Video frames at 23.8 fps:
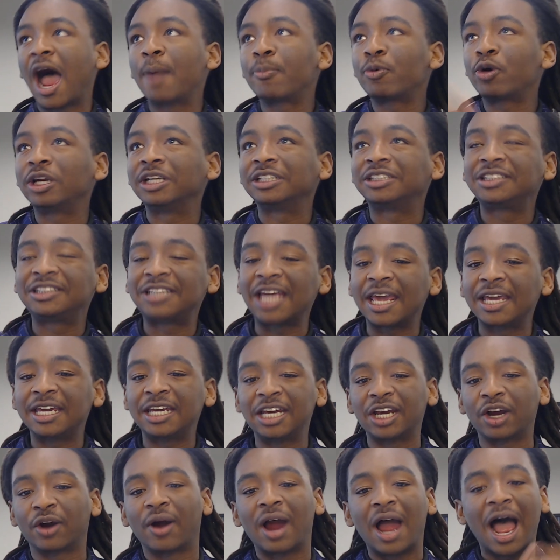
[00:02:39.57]
I'm going to stay
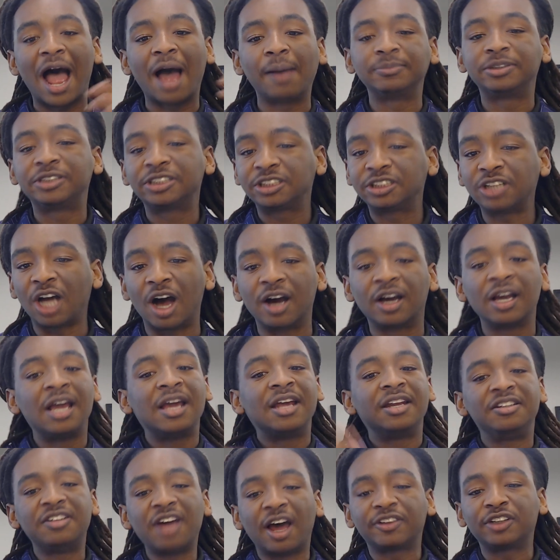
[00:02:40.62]
here. I'm stuck.
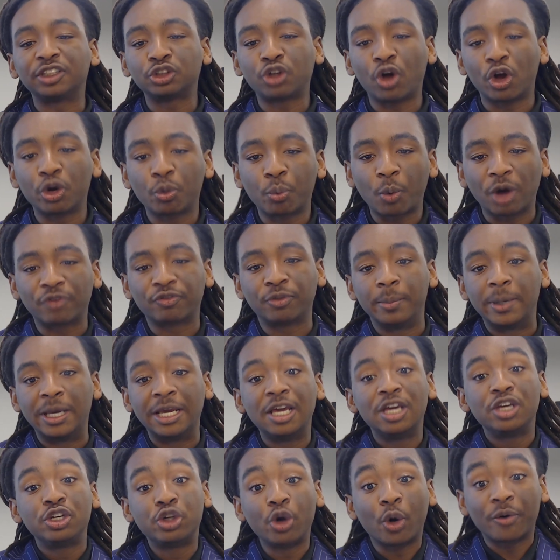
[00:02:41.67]
Nothing's going to work for
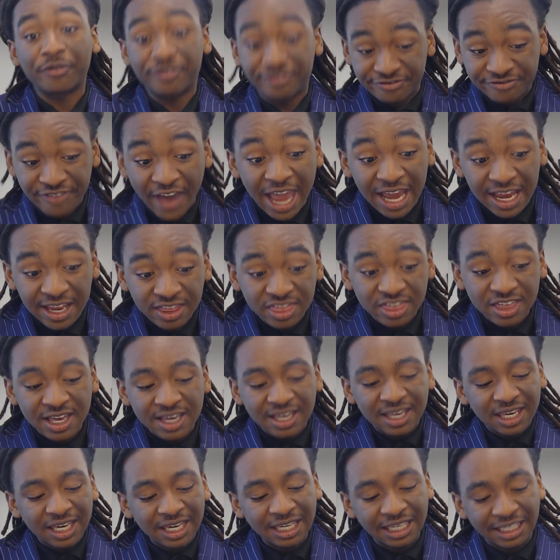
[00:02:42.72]
me. Your
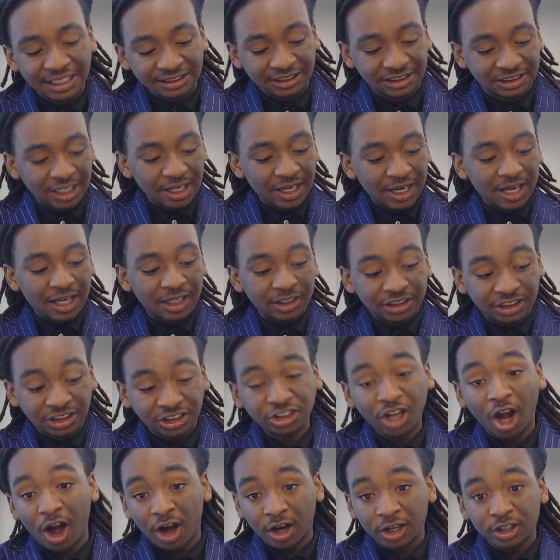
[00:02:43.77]
faith is
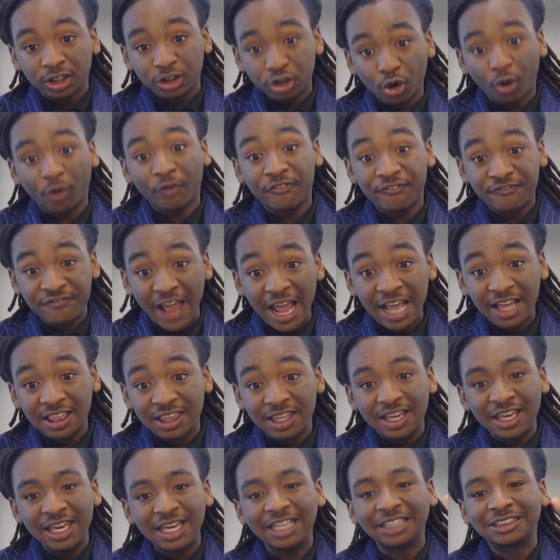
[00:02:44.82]
stuck. Your
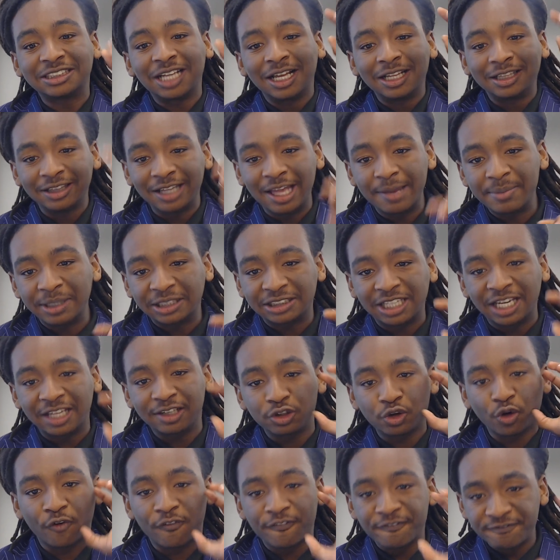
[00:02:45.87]
faith is
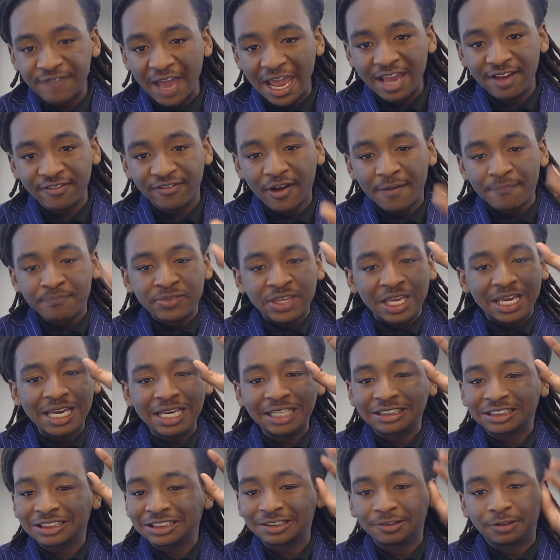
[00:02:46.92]
limited. Your faith
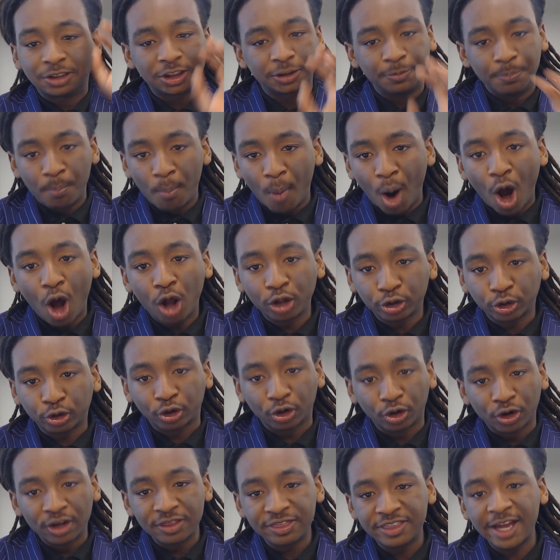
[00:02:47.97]
is
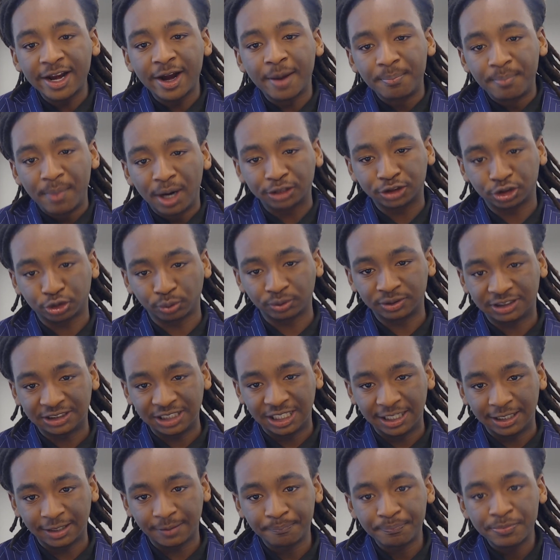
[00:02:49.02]
smaller than a mustard
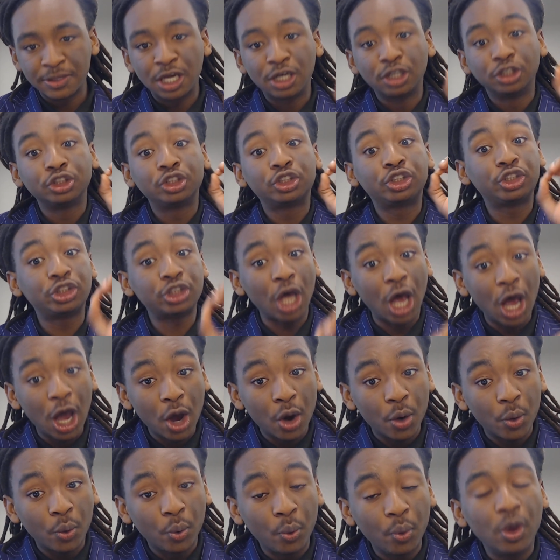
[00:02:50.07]
seed.
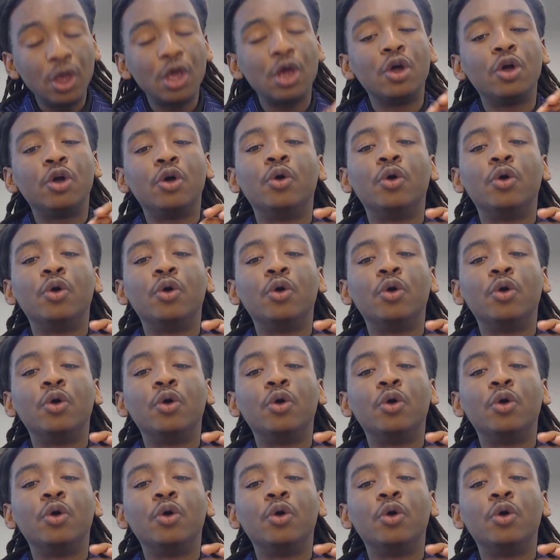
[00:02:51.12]
So,